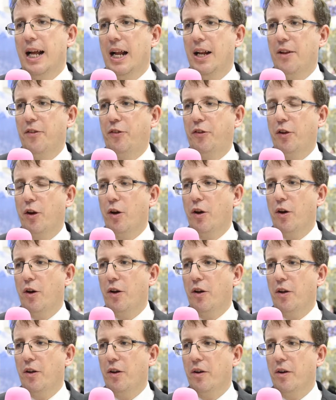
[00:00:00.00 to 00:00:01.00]
And
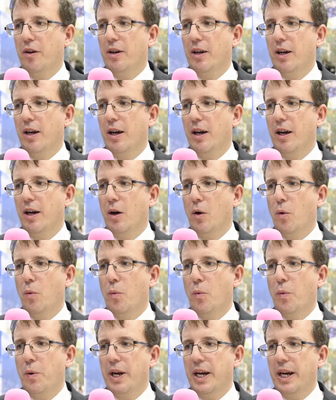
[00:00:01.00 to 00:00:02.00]
so
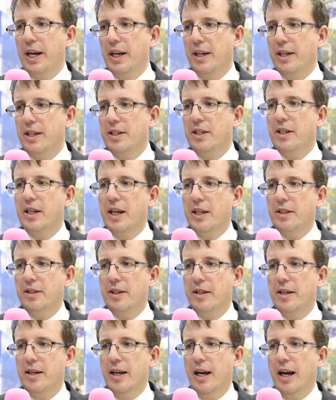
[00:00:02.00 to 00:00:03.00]
we
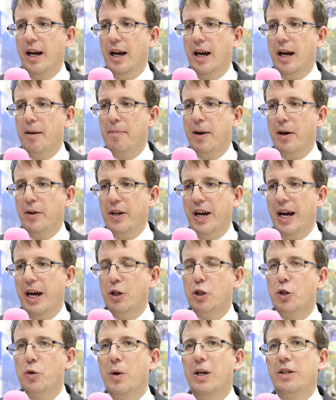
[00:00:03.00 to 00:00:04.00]
discussed about
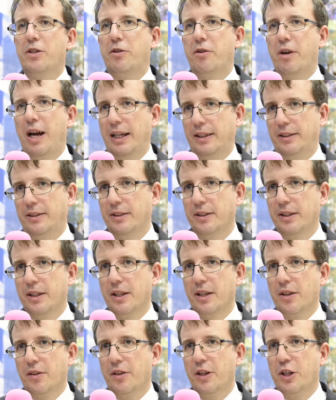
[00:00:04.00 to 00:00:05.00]
how to attract
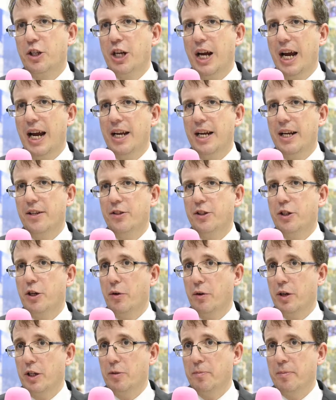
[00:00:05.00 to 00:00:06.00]
the Chinese
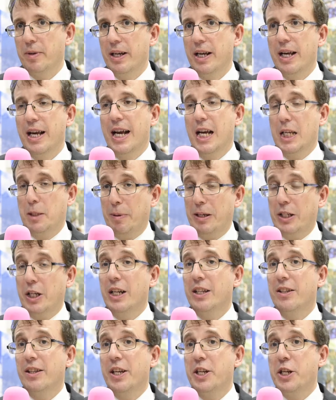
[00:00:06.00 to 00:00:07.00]
tourism,
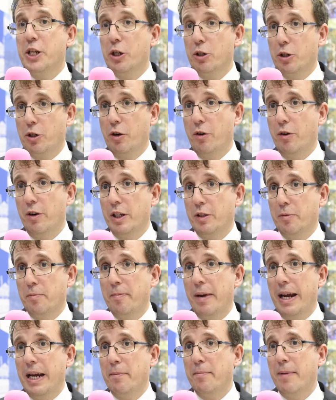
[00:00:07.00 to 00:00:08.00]
especially the new tourism
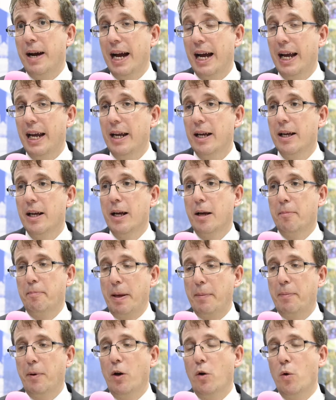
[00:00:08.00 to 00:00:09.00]
made by
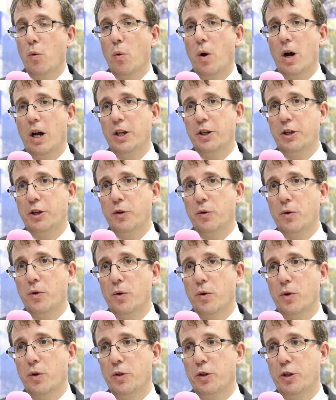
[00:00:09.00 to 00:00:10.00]
people who want
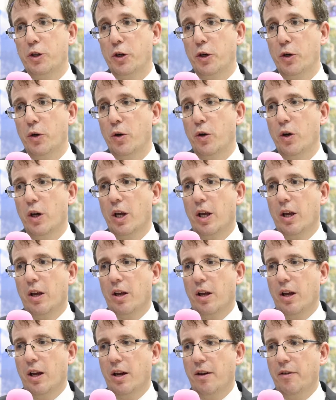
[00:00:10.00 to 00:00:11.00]
to do
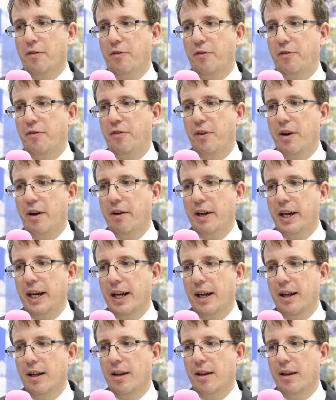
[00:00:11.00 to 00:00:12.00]
a very